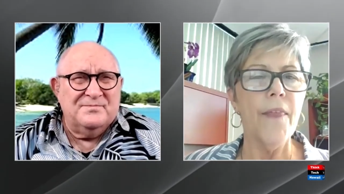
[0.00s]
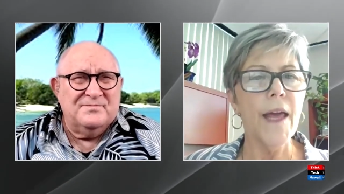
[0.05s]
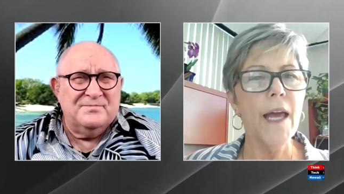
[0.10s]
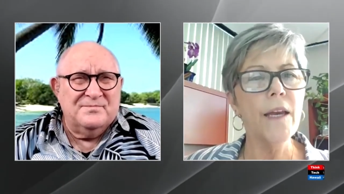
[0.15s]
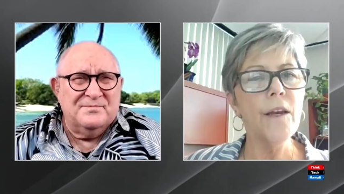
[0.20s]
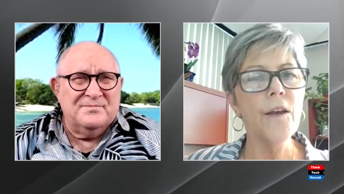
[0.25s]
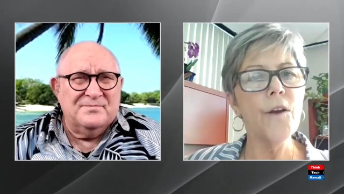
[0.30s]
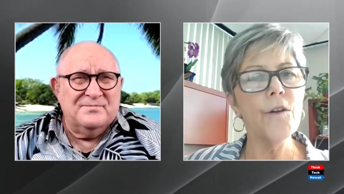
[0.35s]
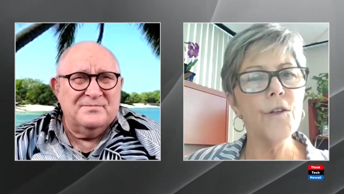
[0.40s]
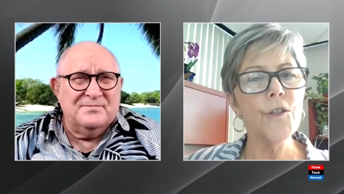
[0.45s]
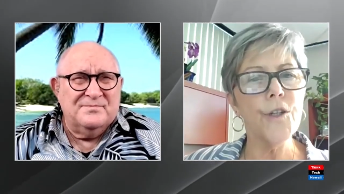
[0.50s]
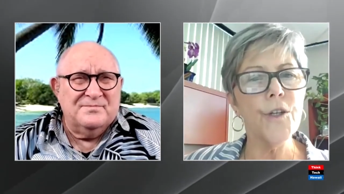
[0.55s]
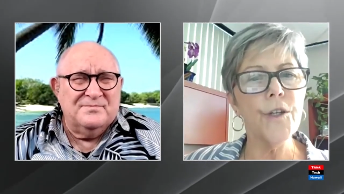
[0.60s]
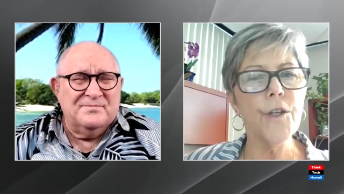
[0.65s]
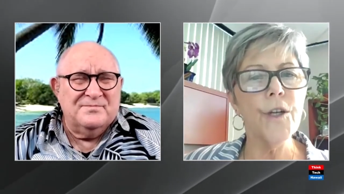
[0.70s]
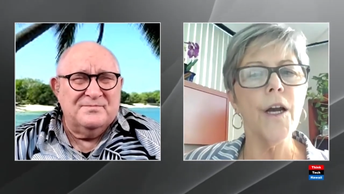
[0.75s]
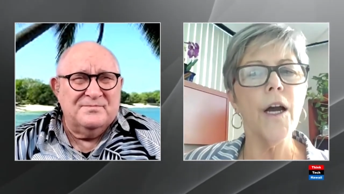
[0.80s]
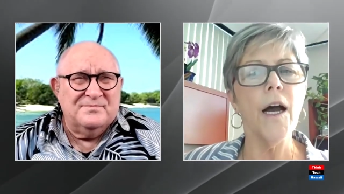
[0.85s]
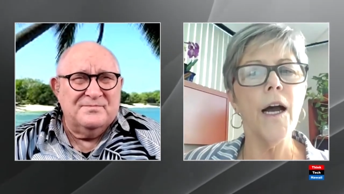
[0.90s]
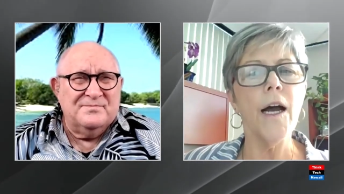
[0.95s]
Speaker 1: Then you
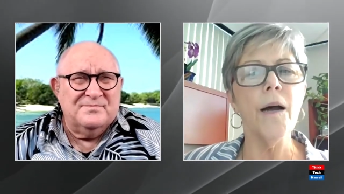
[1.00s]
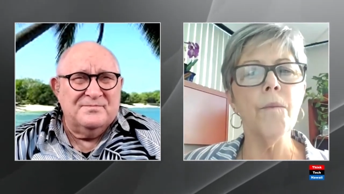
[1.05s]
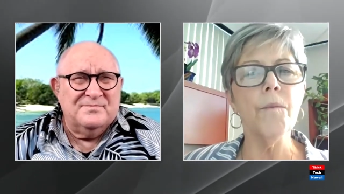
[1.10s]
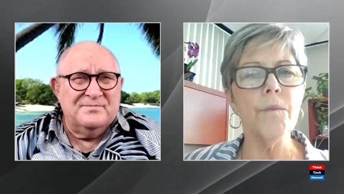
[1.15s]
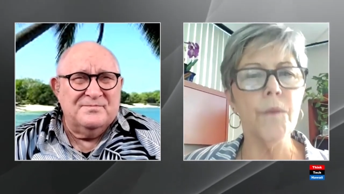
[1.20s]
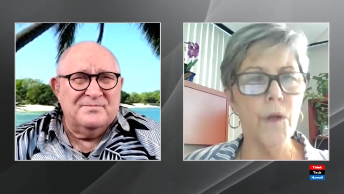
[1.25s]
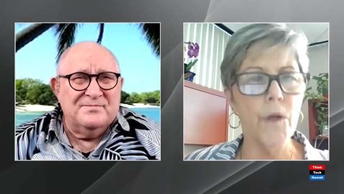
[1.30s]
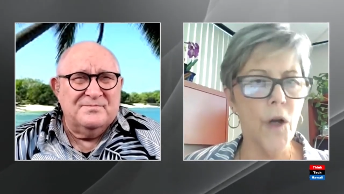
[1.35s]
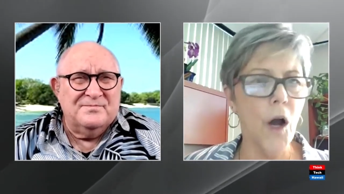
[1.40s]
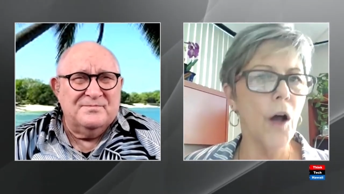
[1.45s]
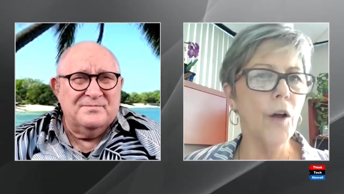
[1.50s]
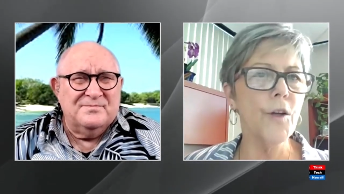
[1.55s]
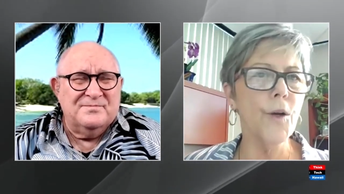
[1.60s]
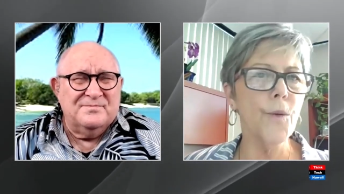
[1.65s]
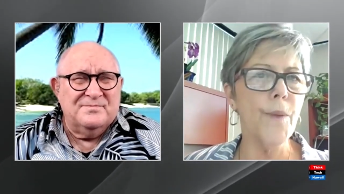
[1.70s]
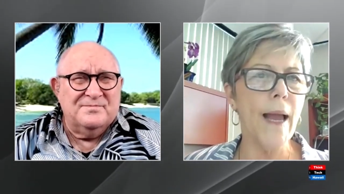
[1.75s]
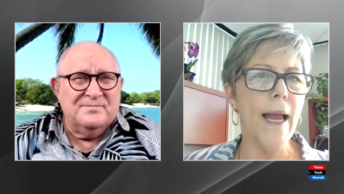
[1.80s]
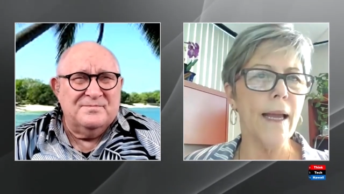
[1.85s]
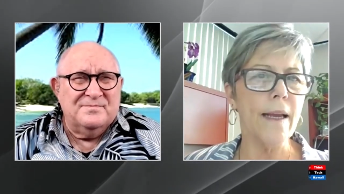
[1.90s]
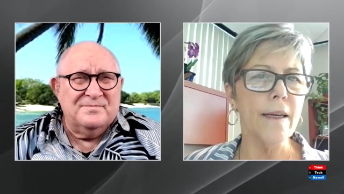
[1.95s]
should um, call
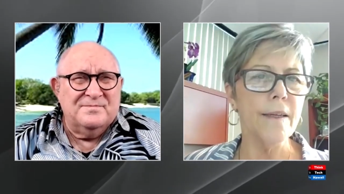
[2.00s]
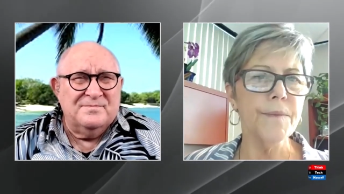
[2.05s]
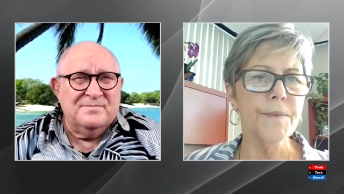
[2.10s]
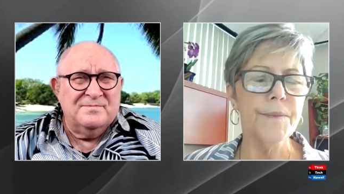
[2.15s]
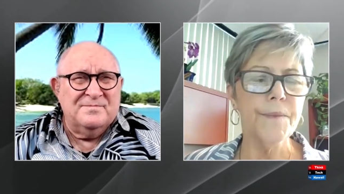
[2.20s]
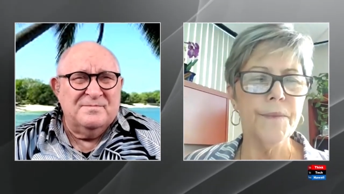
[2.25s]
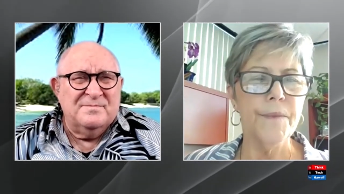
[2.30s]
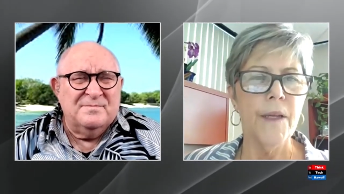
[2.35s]
your bank.